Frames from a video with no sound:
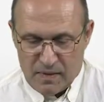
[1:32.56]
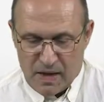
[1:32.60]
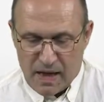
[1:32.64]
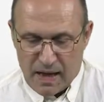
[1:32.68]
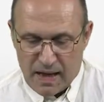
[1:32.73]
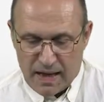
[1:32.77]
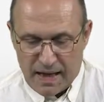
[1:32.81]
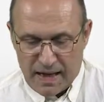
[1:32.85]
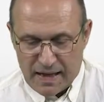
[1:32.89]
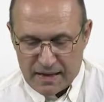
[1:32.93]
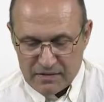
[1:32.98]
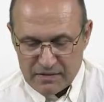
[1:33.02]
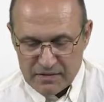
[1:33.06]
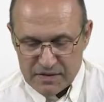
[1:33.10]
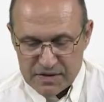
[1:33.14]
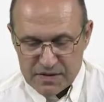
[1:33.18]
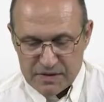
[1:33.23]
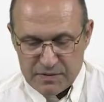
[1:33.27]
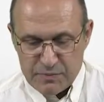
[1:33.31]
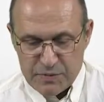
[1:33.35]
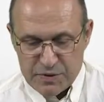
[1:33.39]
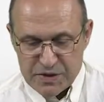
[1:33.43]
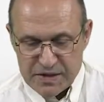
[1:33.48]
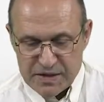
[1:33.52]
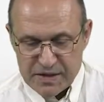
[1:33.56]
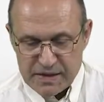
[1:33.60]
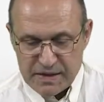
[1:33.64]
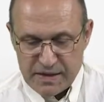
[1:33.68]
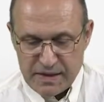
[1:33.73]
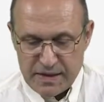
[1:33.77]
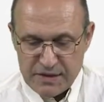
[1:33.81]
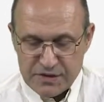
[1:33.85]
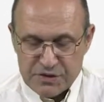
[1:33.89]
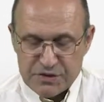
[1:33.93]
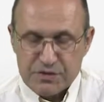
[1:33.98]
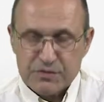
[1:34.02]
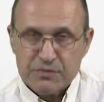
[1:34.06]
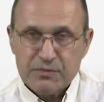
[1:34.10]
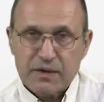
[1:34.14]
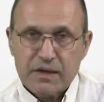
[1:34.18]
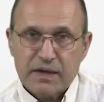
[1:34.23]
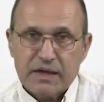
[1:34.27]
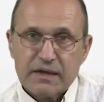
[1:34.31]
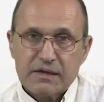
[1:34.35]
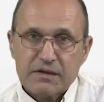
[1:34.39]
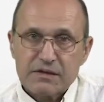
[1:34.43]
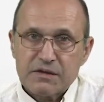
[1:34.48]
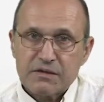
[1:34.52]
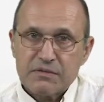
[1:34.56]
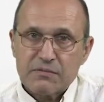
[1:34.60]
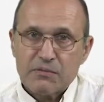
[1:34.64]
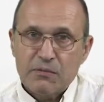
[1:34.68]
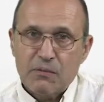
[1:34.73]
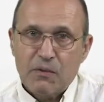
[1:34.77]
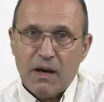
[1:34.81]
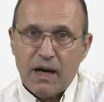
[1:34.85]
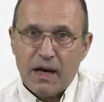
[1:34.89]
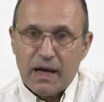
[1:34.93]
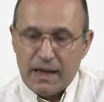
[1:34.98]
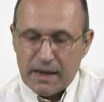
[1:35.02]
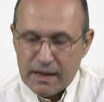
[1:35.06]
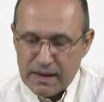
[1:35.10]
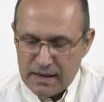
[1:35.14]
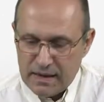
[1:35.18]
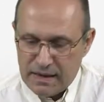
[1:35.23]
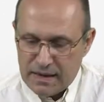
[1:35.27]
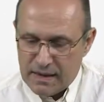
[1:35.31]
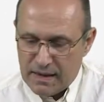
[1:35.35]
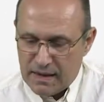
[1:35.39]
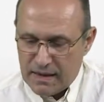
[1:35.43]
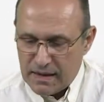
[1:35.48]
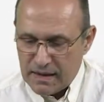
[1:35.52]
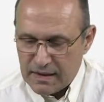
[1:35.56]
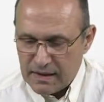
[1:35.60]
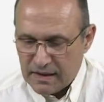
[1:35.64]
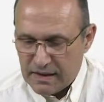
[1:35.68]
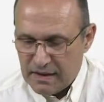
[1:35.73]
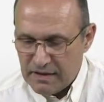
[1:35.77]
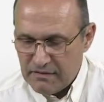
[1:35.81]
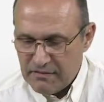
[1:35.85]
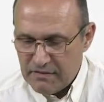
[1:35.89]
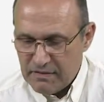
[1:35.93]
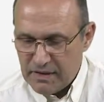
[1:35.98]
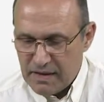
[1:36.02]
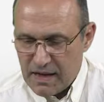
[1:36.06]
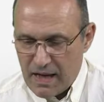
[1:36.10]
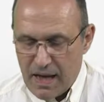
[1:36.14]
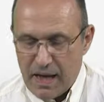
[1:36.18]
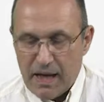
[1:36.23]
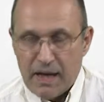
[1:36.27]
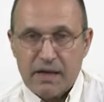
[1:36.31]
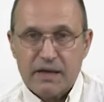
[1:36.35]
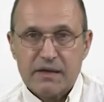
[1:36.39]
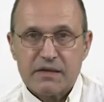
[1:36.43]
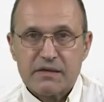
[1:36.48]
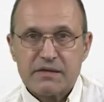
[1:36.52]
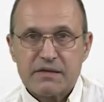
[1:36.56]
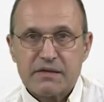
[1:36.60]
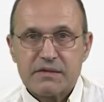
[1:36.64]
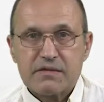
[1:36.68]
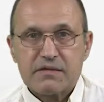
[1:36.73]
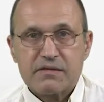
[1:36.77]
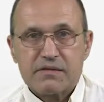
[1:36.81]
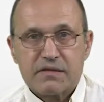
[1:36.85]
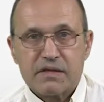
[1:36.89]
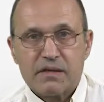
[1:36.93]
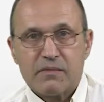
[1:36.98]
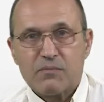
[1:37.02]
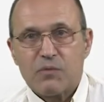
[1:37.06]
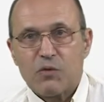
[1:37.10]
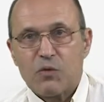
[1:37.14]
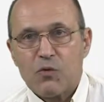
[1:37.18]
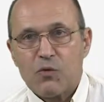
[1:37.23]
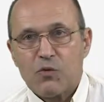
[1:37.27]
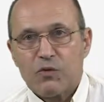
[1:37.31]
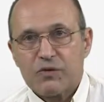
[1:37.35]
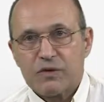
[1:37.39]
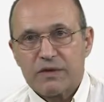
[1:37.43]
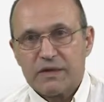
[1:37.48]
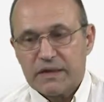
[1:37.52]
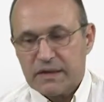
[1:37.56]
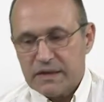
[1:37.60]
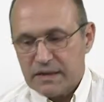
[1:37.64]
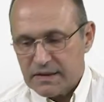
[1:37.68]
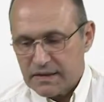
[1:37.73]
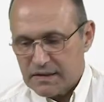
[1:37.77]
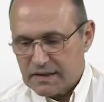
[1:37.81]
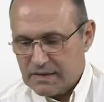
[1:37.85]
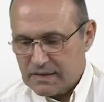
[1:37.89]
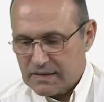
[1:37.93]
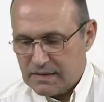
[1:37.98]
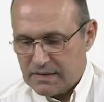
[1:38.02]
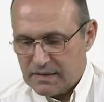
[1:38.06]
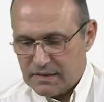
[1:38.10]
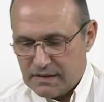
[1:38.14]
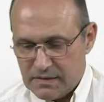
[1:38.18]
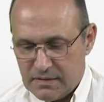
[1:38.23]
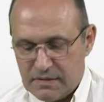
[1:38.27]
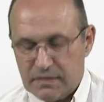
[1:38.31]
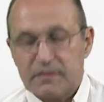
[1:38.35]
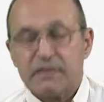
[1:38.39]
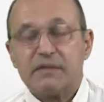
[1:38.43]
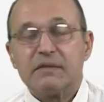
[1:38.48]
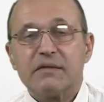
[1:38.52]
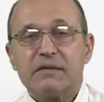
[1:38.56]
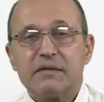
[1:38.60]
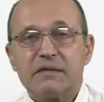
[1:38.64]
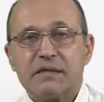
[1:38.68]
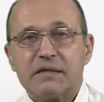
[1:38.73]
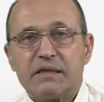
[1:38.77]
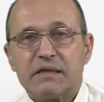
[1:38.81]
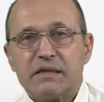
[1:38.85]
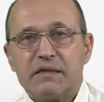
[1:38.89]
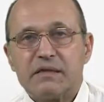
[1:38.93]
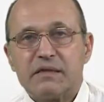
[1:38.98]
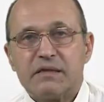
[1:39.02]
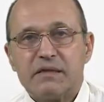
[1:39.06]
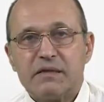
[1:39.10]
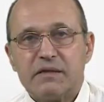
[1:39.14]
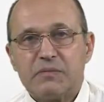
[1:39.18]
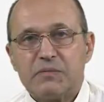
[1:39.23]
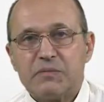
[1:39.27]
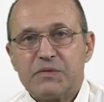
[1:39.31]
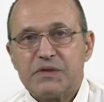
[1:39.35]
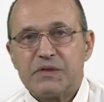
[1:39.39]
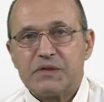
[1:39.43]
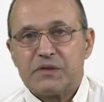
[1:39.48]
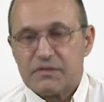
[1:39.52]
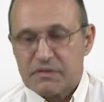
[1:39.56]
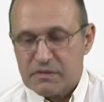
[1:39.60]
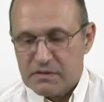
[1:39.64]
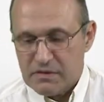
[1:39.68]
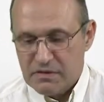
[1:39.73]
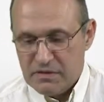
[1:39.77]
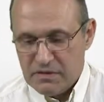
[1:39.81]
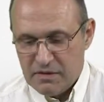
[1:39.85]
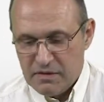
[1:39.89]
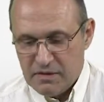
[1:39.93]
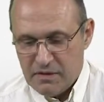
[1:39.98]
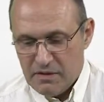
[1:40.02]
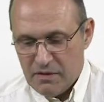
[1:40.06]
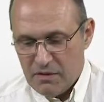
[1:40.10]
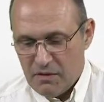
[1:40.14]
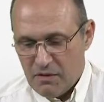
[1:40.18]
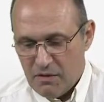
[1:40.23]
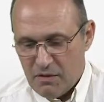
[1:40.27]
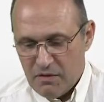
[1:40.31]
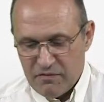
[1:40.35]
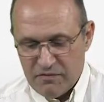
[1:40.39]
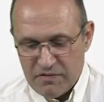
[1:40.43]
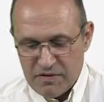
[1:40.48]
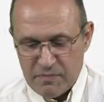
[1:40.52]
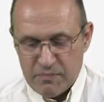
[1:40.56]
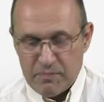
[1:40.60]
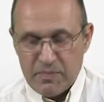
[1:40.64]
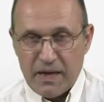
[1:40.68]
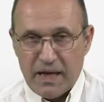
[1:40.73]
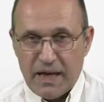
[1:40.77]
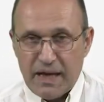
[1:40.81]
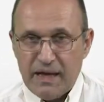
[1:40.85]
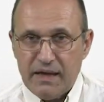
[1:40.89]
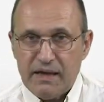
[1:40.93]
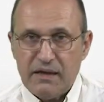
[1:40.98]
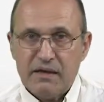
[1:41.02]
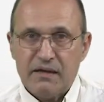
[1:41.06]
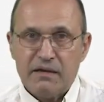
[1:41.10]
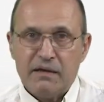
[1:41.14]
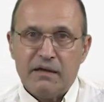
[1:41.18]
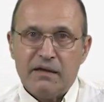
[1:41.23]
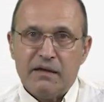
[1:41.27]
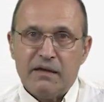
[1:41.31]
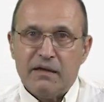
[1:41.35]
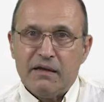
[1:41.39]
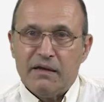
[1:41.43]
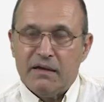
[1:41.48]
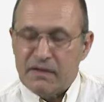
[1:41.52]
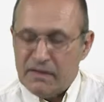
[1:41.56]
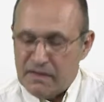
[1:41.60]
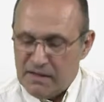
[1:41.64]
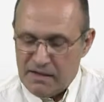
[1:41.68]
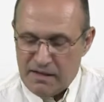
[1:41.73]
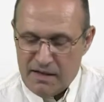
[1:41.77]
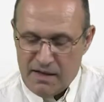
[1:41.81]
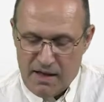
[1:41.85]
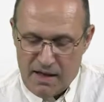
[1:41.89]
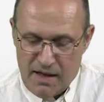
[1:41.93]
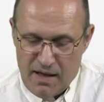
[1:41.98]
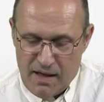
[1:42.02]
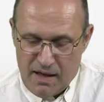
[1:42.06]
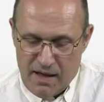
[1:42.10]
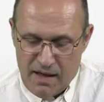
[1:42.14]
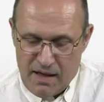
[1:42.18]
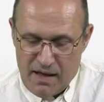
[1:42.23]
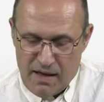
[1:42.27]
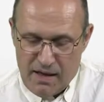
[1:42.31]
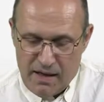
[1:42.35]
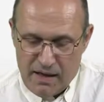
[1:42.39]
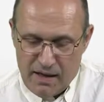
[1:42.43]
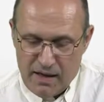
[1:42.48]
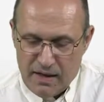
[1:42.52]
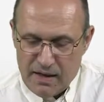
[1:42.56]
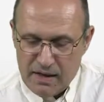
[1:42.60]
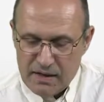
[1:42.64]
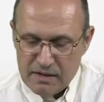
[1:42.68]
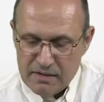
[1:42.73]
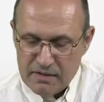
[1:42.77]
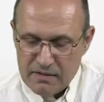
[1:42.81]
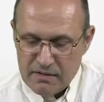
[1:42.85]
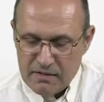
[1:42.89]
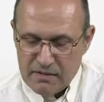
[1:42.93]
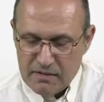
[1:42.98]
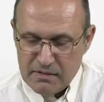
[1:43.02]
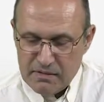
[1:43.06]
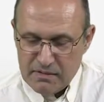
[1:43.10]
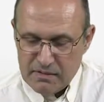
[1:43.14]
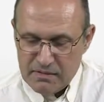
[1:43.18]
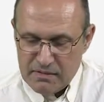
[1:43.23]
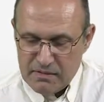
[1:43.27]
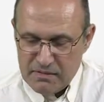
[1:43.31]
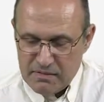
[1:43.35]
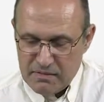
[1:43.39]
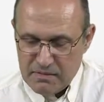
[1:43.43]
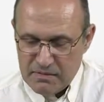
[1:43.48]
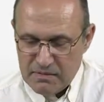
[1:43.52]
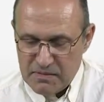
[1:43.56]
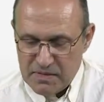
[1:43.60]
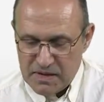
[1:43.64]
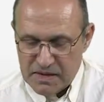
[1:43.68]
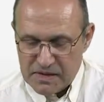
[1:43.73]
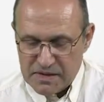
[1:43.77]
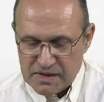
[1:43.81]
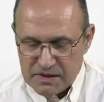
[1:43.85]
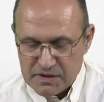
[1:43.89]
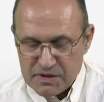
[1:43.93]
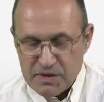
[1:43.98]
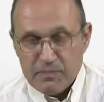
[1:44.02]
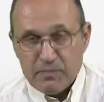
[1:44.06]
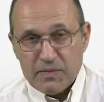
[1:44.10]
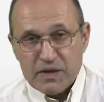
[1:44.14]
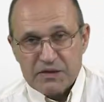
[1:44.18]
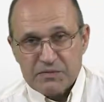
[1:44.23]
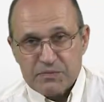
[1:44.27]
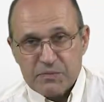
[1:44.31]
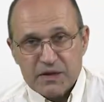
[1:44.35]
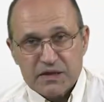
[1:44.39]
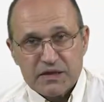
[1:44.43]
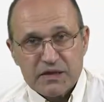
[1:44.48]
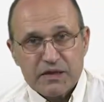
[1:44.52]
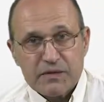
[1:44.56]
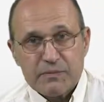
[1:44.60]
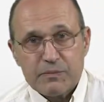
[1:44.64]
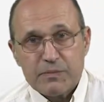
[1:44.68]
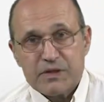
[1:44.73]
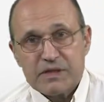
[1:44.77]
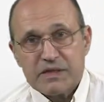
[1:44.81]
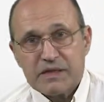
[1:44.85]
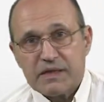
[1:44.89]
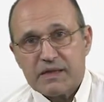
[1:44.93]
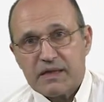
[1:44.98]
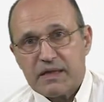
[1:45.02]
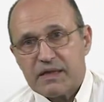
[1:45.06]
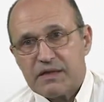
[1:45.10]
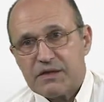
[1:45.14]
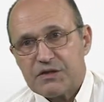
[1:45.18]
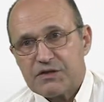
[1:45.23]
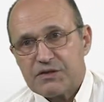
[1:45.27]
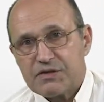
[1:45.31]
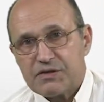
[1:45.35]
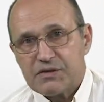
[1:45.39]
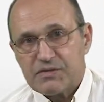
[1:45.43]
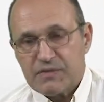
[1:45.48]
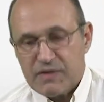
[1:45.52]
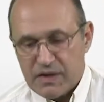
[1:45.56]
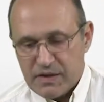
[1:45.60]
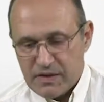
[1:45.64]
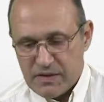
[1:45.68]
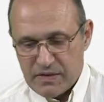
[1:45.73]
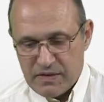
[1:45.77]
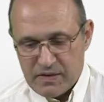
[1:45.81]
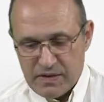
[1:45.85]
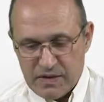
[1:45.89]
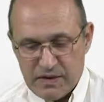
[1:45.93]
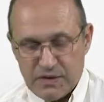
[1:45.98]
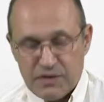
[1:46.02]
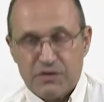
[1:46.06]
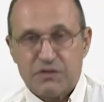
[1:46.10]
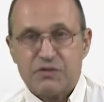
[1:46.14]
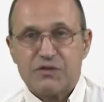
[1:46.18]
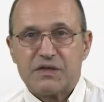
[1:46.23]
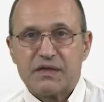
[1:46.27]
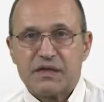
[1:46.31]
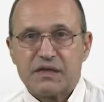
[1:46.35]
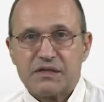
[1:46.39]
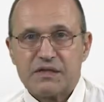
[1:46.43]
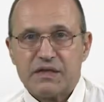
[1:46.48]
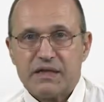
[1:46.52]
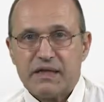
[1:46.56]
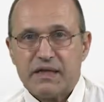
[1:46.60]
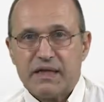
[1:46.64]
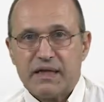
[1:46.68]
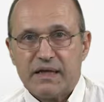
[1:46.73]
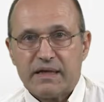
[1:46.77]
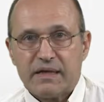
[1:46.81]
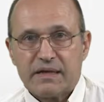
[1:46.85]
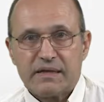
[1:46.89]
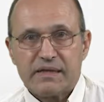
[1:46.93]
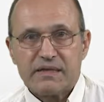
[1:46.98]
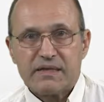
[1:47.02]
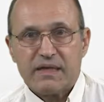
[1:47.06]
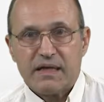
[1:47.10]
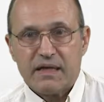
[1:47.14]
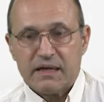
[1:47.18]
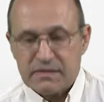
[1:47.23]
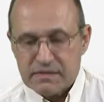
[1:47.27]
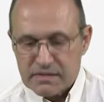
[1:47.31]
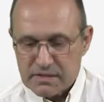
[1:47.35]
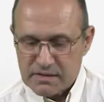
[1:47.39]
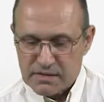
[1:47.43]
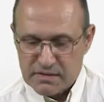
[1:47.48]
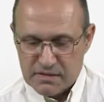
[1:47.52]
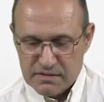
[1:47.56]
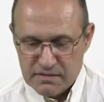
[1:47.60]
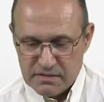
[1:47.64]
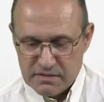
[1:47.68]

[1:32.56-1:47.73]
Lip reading: I like this representation where X and Y are given as some coordinate systems of the plane, and this is a much better representation rather than using generic sets